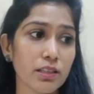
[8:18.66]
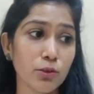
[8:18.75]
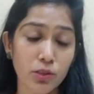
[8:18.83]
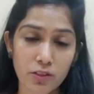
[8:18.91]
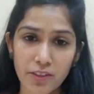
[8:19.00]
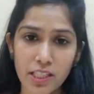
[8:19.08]
The
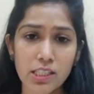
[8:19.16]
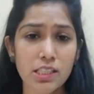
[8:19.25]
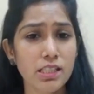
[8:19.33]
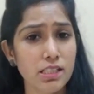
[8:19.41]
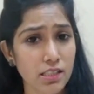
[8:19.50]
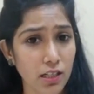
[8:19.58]
other
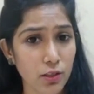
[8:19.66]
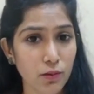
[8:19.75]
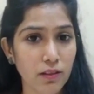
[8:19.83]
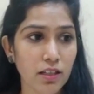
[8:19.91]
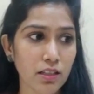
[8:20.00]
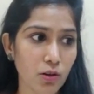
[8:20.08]
finance
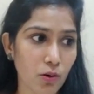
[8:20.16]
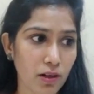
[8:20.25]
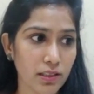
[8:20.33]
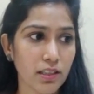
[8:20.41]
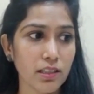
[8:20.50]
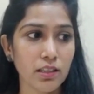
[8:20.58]
ministers of
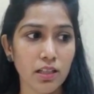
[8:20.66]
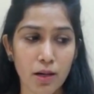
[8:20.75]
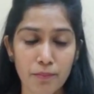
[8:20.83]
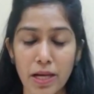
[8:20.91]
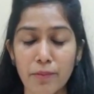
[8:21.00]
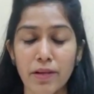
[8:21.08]
each and
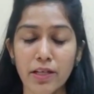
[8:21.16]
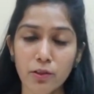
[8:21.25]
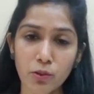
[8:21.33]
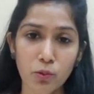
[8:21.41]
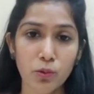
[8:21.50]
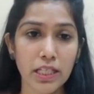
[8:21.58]
every state
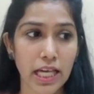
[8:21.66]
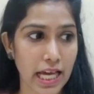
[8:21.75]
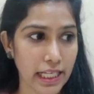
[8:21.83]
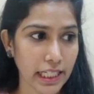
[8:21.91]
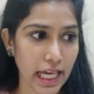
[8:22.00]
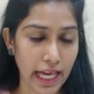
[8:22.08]
and
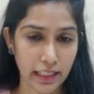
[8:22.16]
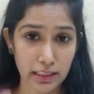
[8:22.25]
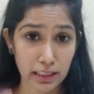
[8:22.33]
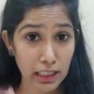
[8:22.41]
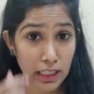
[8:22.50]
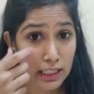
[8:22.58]
other people.
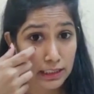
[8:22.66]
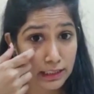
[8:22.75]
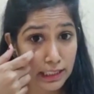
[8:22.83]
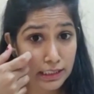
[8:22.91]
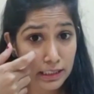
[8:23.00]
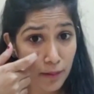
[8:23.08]

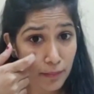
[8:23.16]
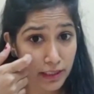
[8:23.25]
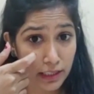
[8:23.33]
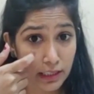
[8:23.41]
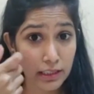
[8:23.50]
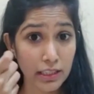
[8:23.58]
They are the
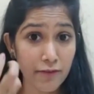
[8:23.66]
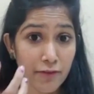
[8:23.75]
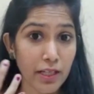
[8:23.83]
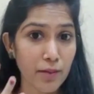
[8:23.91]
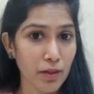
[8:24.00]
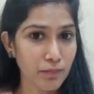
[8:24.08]

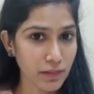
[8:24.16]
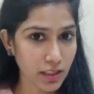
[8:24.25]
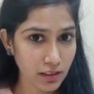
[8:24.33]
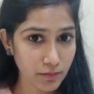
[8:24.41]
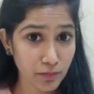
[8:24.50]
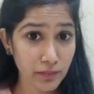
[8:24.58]
members. So they
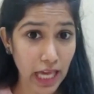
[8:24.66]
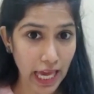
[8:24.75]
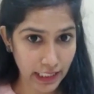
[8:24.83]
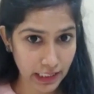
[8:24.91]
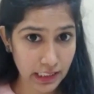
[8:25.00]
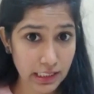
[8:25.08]
are the
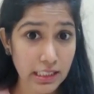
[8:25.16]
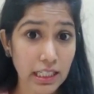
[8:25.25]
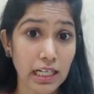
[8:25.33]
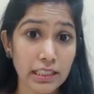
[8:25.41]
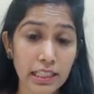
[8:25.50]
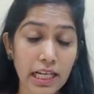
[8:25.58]

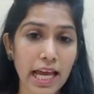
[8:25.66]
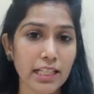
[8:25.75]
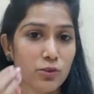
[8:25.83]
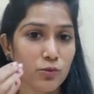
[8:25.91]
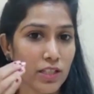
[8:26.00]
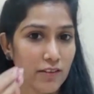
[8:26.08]
authorities
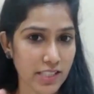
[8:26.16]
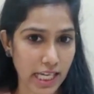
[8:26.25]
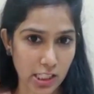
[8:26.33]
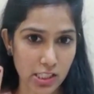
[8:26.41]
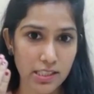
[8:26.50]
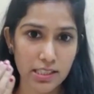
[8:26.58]
who
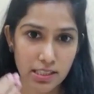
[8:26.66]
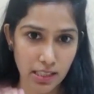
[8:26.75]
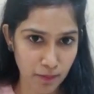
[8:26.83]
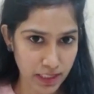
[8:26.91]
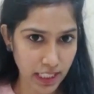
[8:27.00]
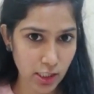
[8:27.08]
decides
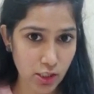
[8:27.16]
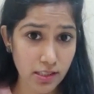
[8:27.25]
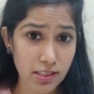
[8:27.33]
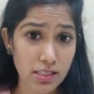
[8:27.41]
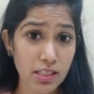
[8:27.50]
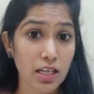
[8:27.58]

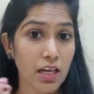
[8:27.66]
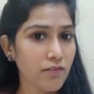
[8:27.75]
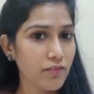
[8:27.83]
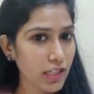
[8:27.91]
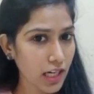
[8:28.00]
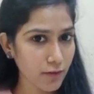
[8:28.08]
about the
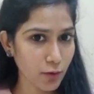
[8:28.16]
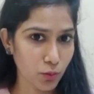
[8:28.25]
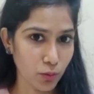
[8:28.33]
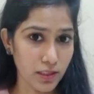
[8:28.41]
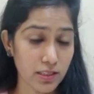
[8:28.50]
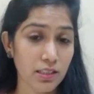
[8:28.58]
taxes.
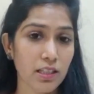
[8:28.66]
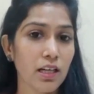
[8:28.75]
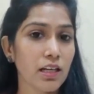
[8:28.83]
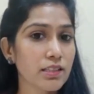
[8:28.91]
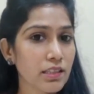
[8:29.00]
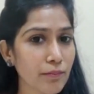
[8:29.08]
Apart
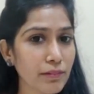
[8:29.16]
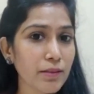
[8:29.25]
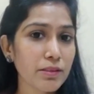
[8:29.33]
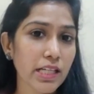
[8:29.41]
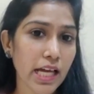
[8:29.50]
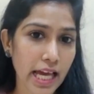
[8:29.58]
from that,
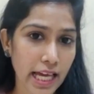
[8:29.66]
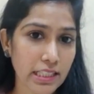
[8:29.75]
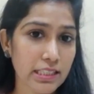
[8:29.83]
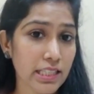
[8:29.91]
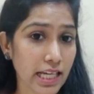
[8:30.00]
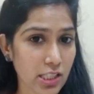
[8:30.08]
we have
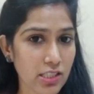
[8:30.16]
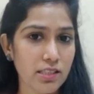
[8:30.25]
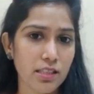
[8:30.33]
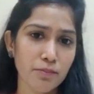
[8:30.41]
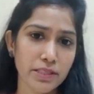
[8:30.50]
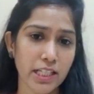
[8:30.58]
various other
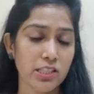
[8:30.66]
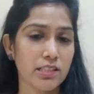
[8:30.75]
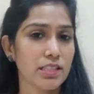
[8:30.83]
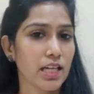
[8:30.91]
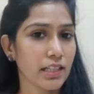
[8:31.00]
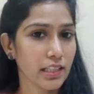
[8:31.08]
sources
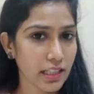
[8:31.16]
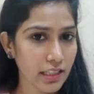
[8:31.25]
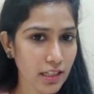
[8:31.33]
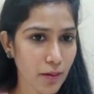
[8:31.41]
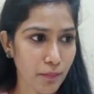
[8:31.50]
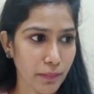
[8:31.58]
and authorities
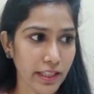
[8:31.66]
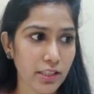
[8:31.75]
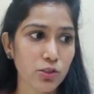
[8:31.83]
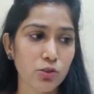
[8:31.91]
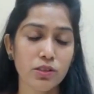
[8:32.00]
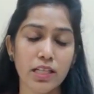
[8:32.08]
that
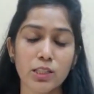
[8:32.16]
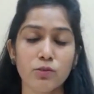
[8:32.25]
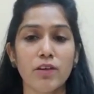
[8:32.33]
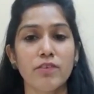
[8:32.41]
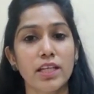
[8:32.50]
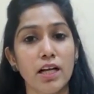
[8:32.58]
are
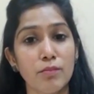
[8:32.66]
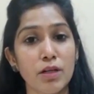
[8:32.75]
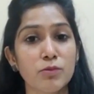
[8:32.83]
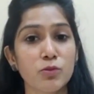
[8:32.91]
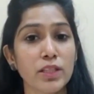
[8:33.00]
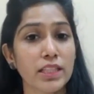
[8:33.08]
Bill,
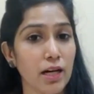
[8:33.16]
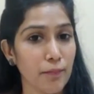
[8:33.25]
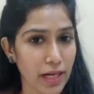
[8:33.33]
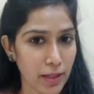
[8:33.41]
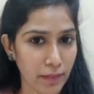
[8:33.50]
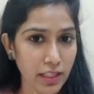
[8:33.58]

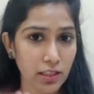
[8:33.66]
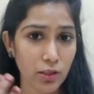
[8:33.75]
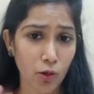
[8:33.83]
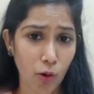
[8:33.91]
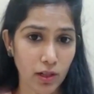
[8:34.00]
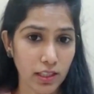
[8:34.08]
Supreme
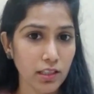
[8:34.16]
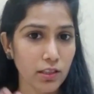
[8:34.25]
Court,